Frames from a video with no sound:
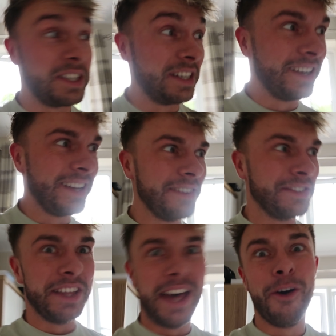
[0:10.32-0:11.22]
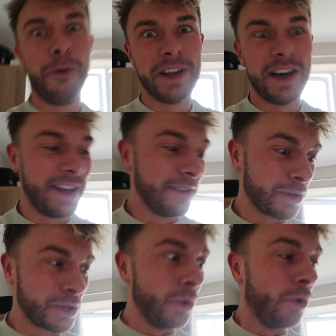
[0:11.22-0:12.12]
I didn't leave it there all night and
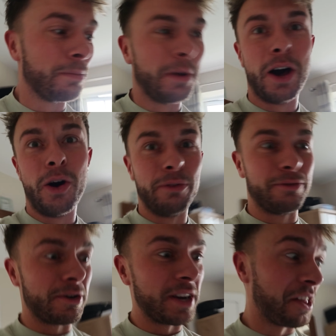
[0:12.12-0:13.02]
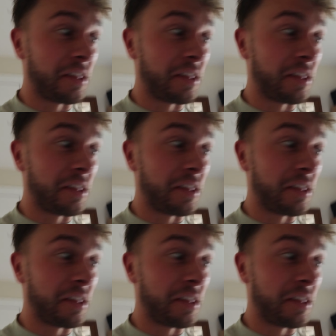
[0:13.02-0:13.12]
record my whole freaking